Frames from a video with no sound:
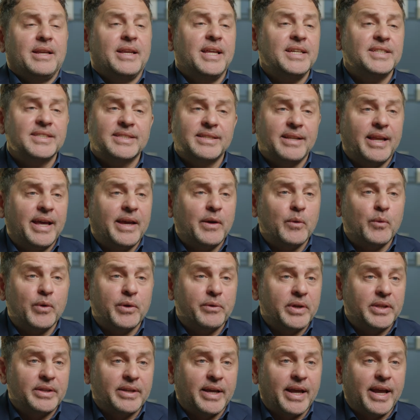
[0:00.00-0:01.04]
Nestlé will
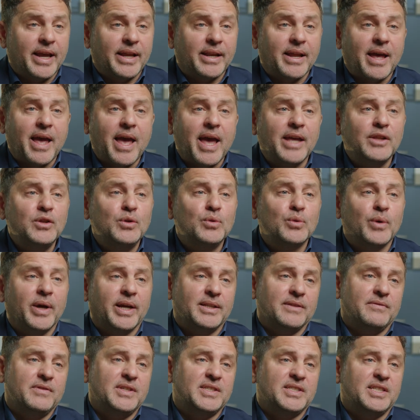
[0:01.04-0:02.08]
retain
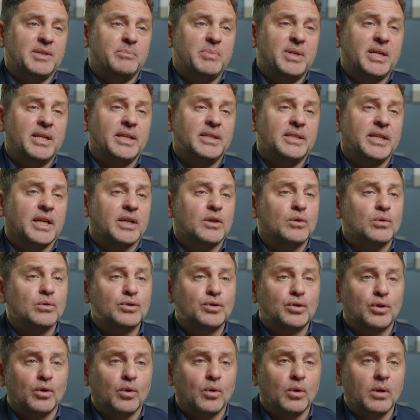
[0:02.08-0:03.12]
end-to-end -end visibility and
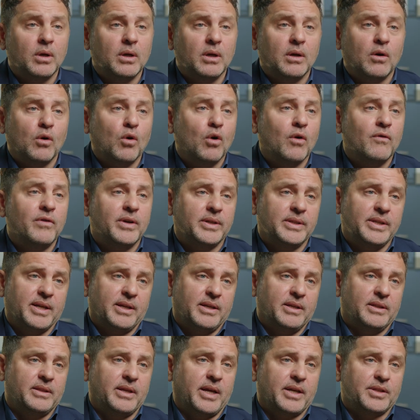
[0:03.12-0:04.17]
control over the
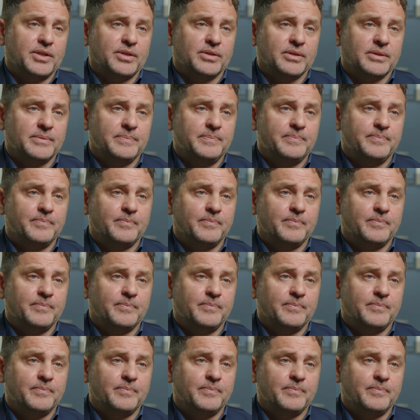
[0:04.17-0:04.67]
architecture,